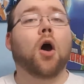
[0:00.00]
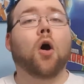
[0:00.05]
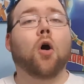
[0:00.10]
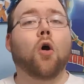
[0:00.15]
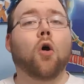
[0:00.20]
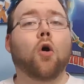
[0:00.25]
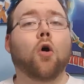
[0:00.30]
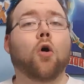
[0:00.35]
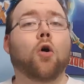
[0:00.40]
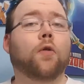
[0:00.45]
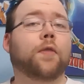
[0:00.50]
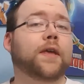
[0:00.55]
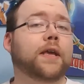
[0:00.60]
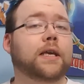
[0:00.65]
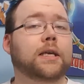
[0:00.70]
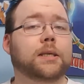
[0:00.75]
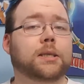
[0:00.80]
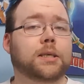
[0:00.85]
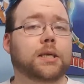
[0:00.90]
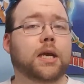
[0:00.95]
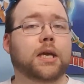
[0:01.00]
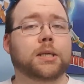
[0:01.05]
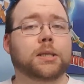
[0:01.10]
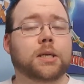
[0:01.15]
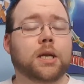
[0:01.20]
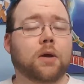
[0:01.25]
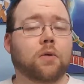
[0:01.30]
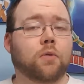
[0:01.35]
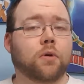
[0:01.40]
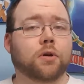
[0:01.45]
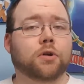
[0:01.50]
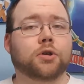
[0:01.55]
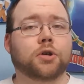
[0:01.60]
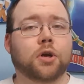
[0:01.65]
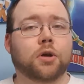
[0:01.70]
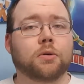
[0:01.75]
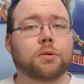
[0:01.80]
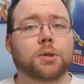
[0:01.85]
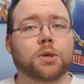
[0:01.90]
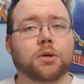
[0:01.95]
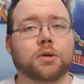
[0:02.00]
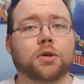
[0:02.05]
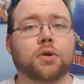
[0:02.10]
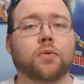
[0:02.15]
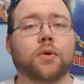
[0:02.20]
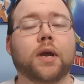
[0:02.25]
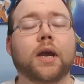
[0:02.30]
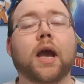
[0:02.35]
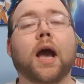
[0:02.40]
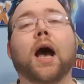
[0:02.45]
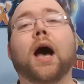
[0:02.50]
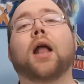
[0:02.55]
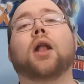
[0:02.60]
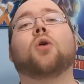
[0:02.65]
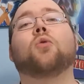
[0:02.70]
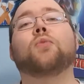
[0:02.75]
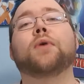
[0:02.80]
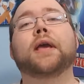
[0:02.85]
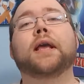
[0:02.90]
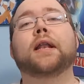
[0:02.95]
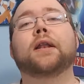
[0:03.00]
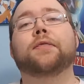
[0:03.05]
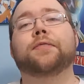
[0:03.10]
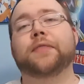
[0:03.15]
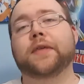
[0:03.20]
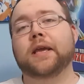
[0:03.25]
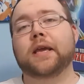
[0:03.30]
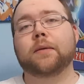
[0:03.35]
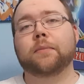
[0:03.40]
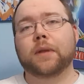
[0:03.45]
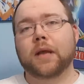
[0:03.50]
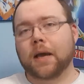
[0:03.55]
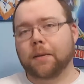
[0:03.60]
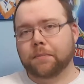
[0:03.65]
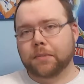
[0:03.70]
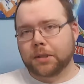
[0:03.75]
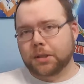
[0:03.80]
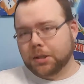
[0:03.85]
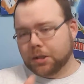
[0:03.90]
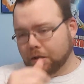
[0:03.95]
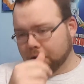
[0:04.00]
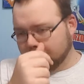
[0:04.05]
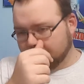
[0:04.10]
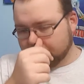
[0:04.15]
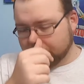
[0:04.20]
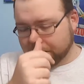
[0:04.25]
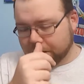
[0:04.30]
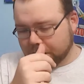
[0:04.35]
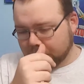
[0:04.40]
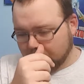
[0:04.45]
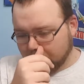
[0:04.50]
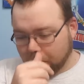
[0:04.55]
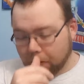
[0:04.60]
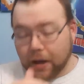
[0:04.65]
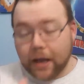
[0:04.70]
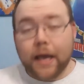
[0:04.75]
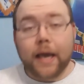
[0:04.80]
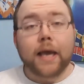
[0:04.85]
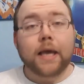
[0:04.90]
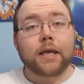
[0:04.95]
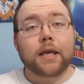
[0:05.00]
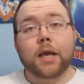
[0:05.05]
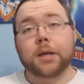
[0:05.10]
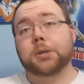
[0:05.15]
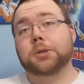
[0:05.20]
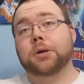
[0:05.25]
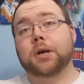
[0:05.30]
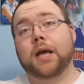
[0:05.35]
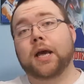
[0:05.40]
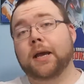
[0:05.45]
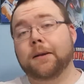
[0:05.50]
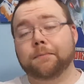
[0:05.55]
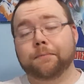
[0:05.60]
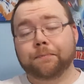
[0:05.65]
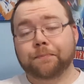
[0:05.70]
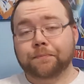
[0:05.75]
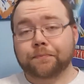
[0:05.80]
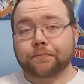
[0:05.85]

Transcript: all the ECS Network shows are doing Halloween themed episodes. So, yesterday,